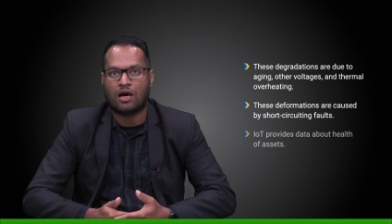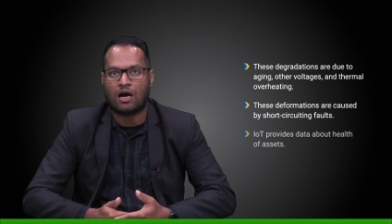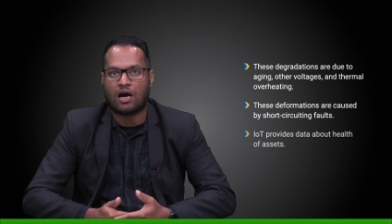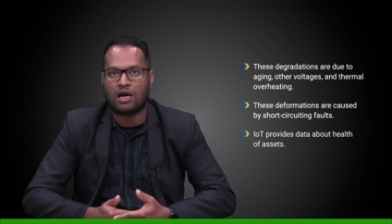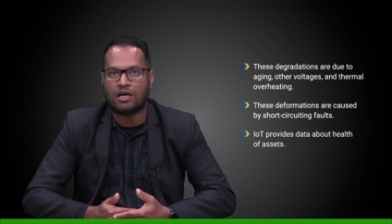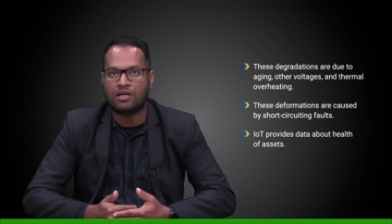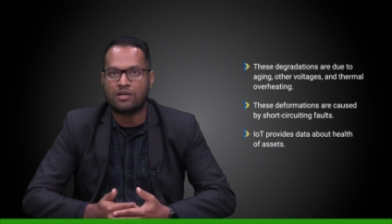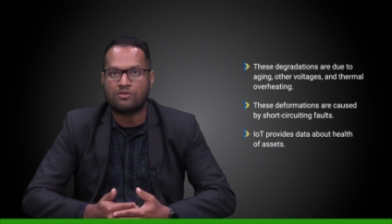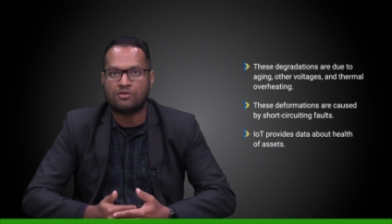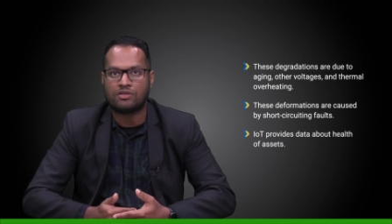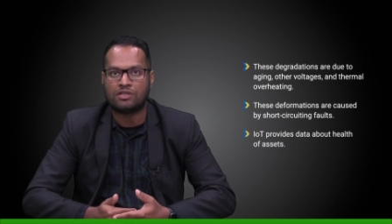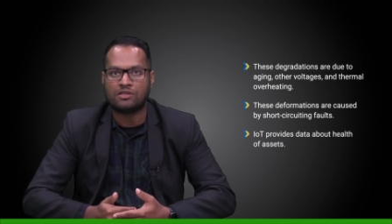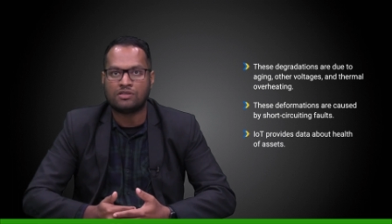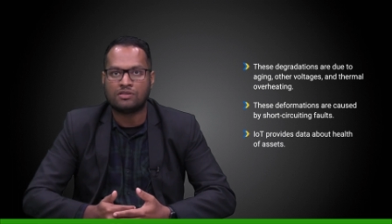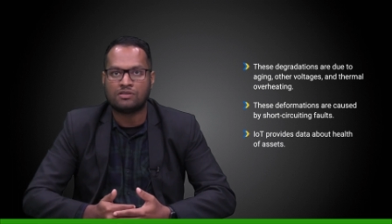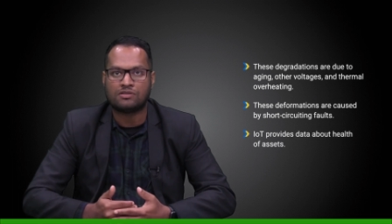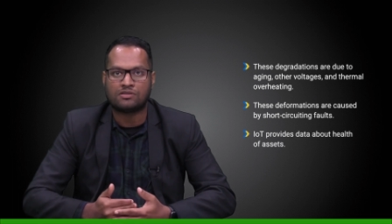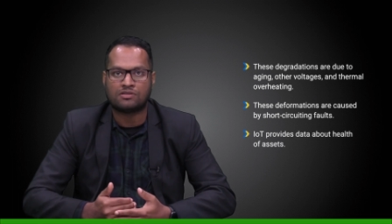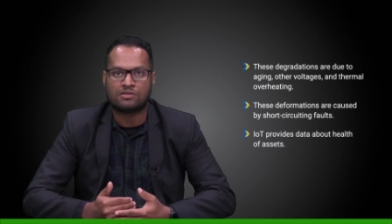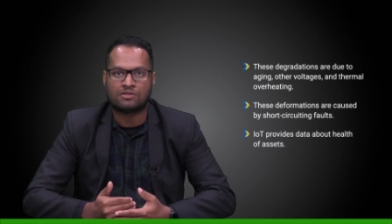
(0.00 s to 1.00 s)

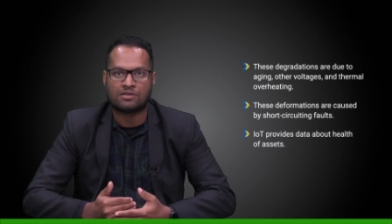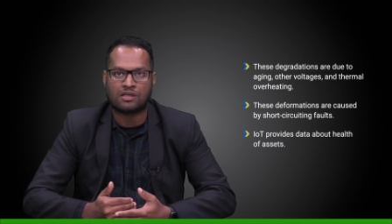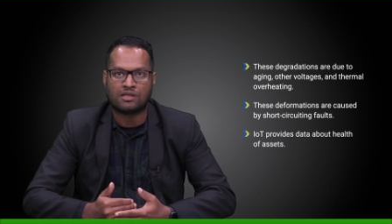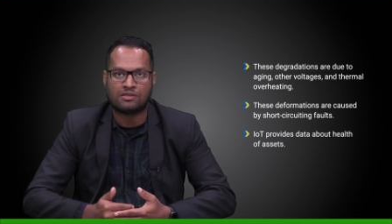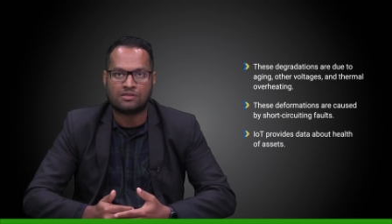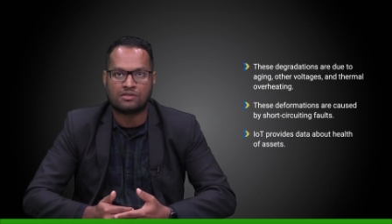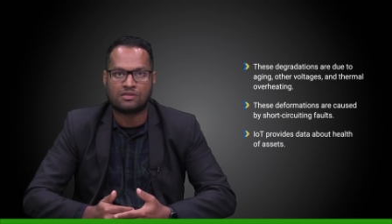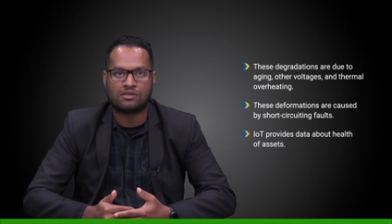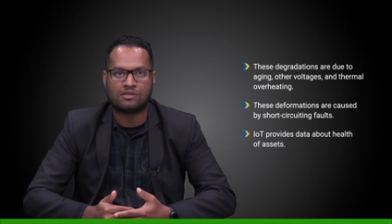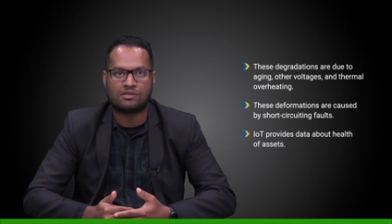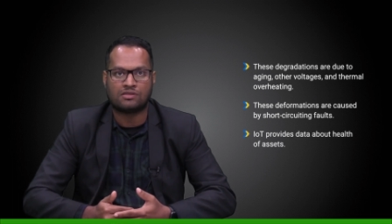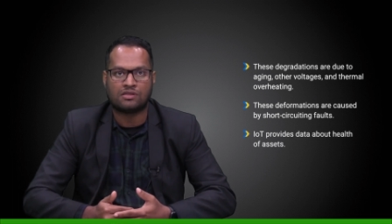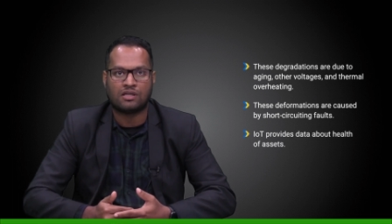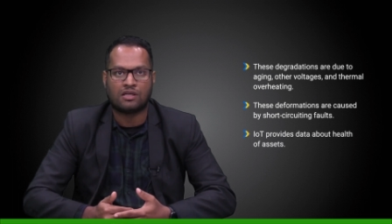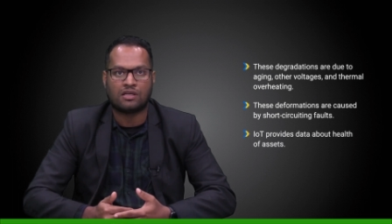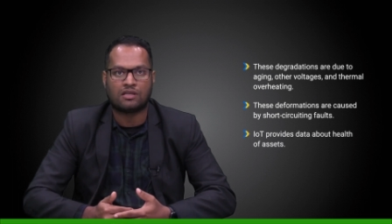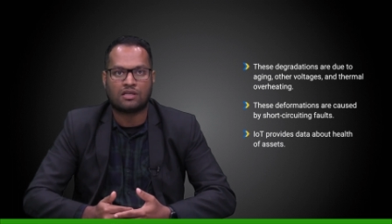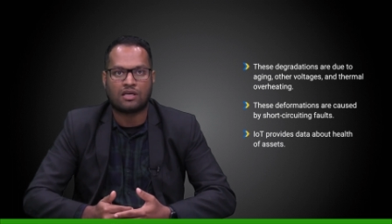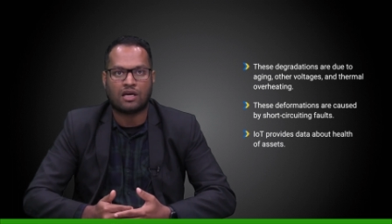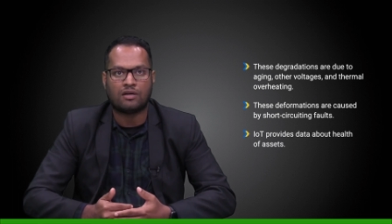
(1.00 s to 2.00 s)
IoT sensors
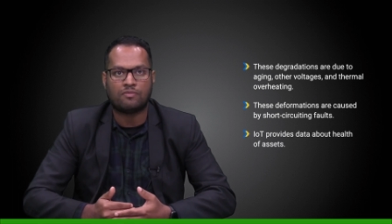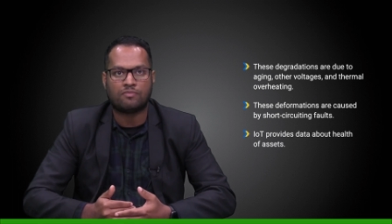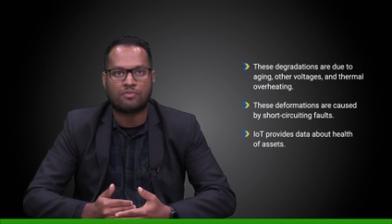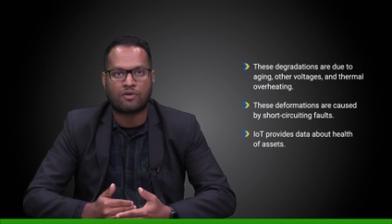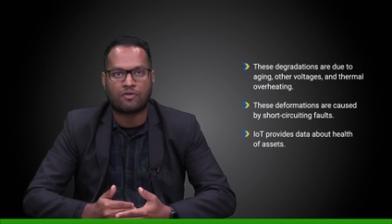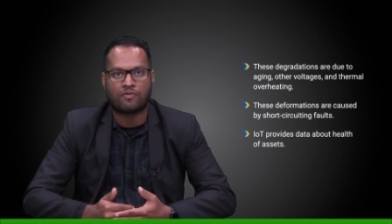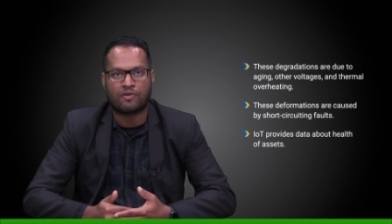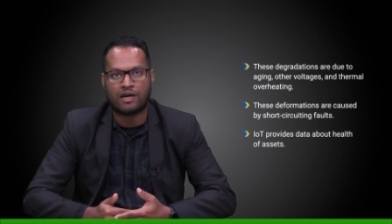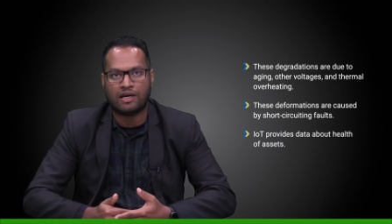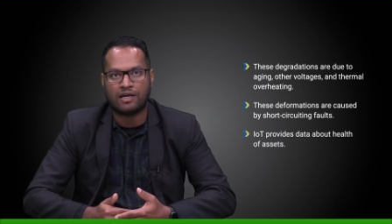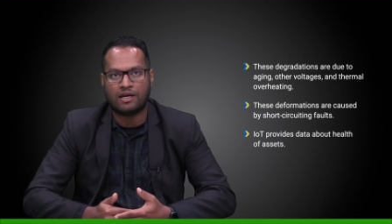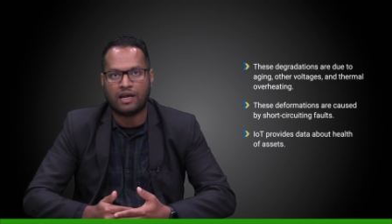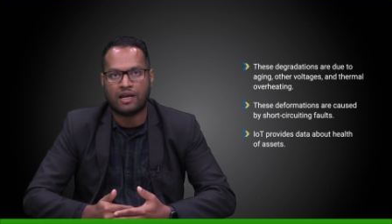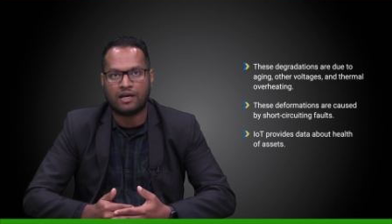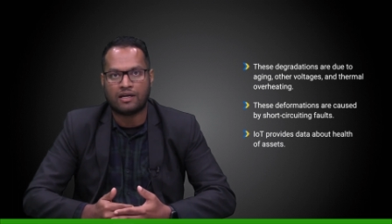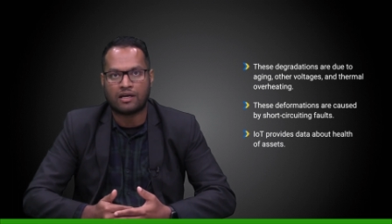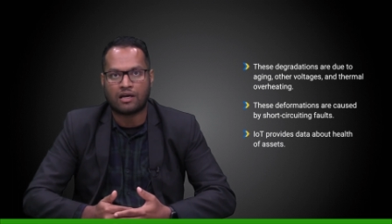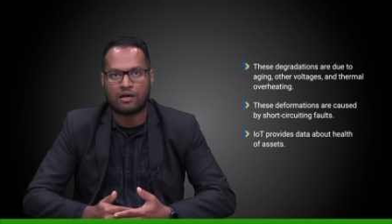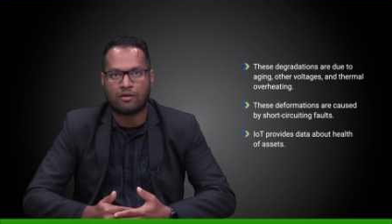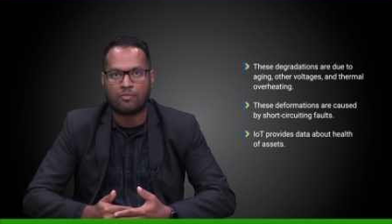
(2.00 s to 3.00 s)
can provide
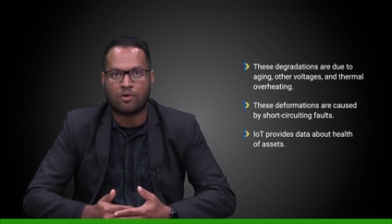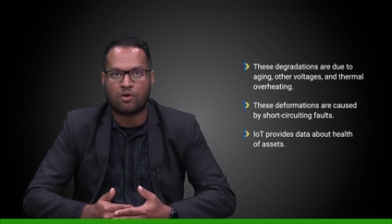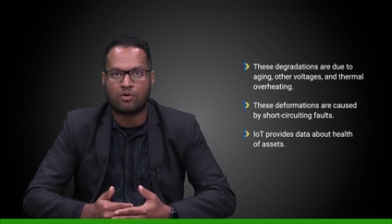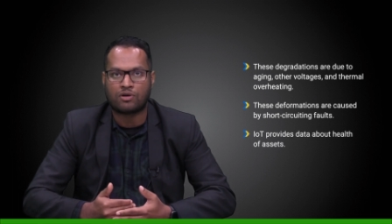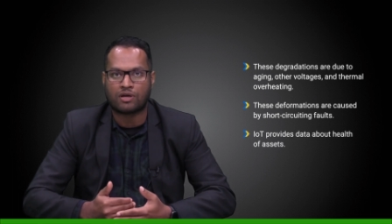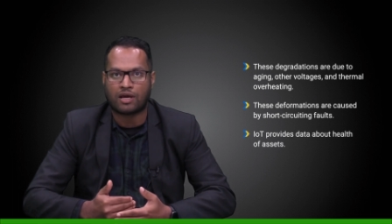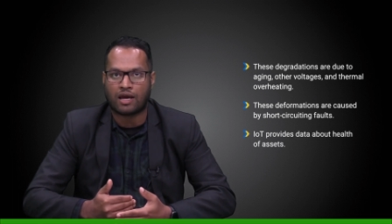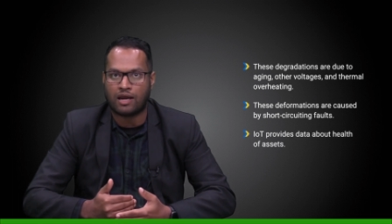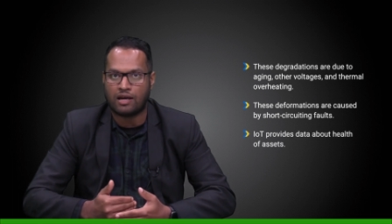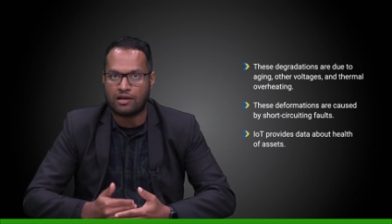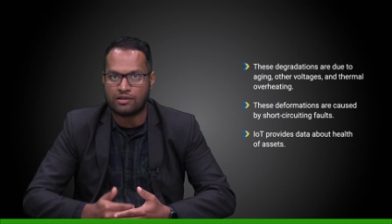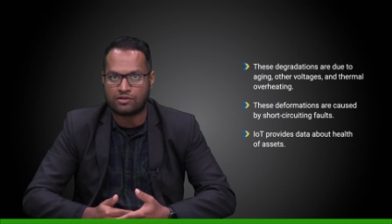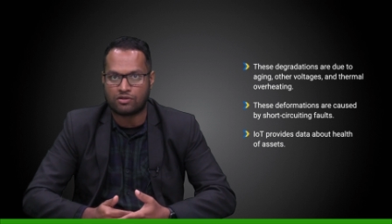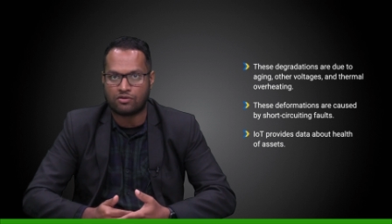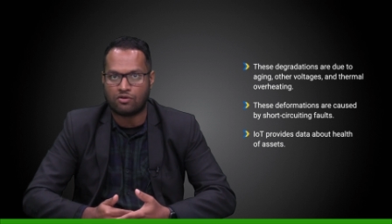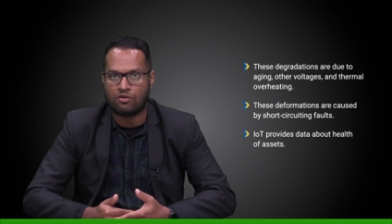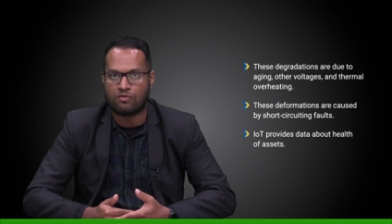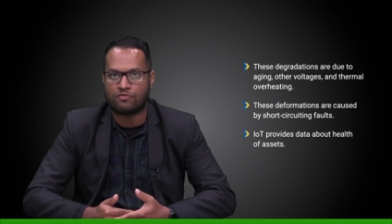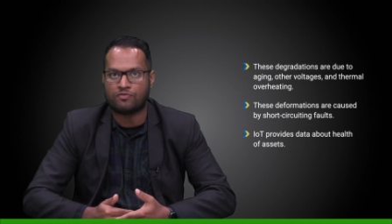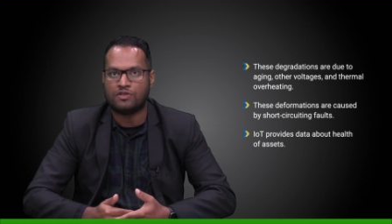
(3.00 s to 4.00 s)
data about health
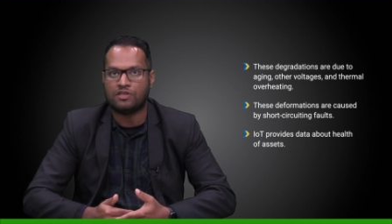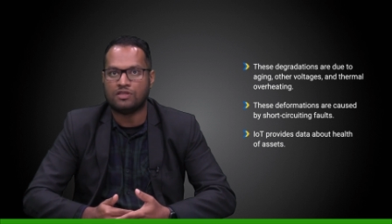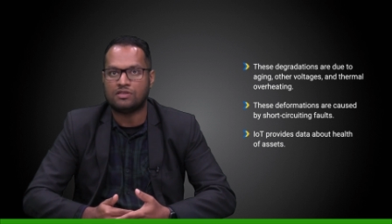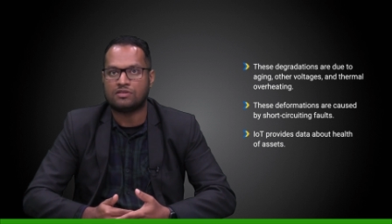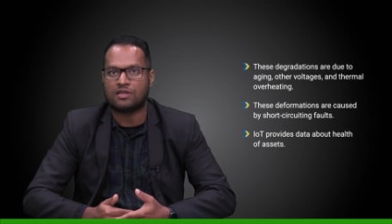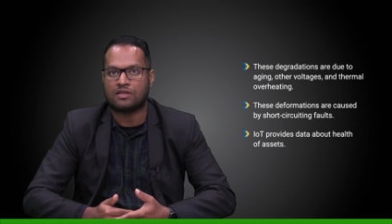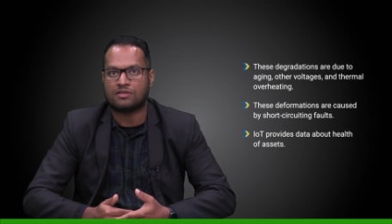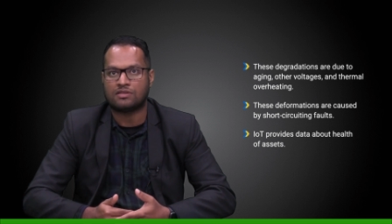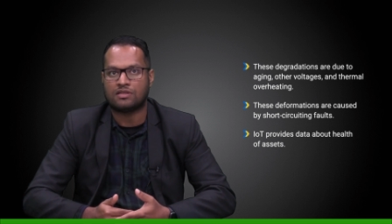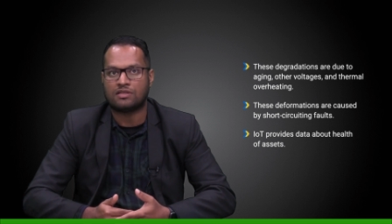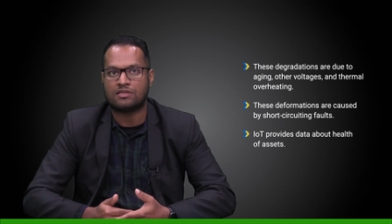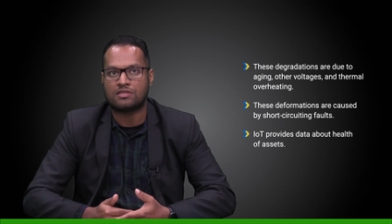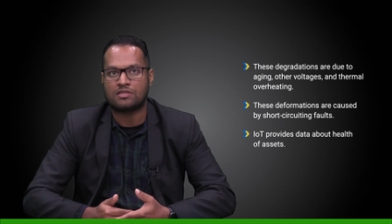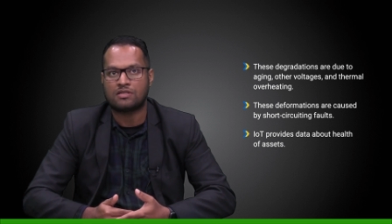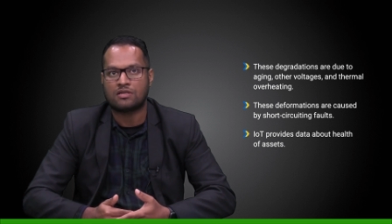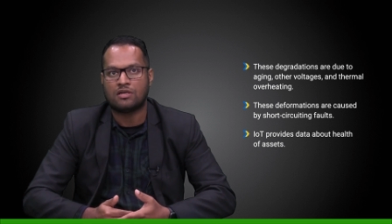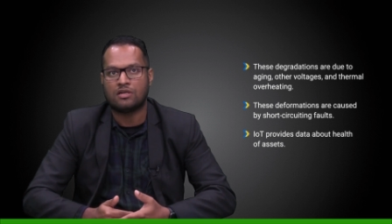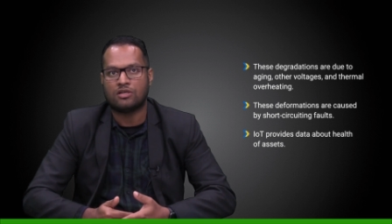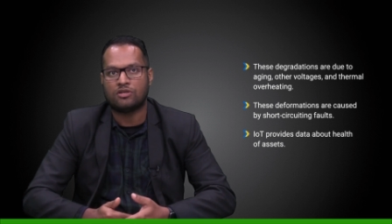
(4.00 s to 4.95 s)
of these assets